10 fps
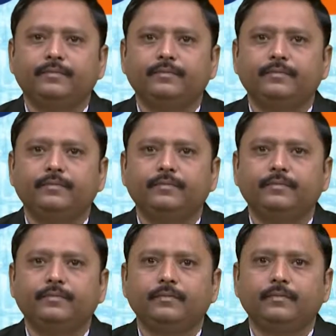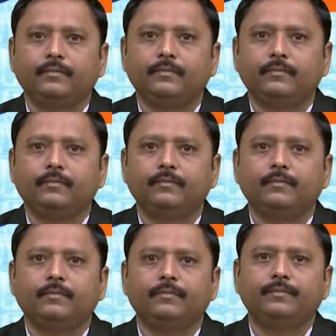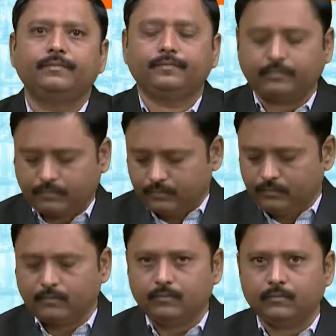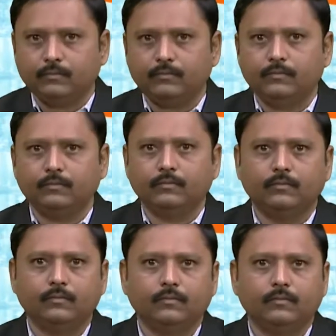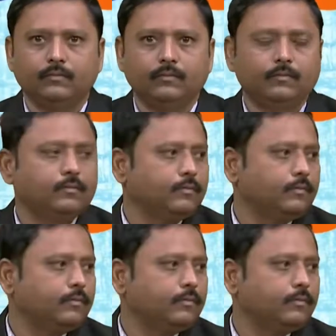(no one is talking)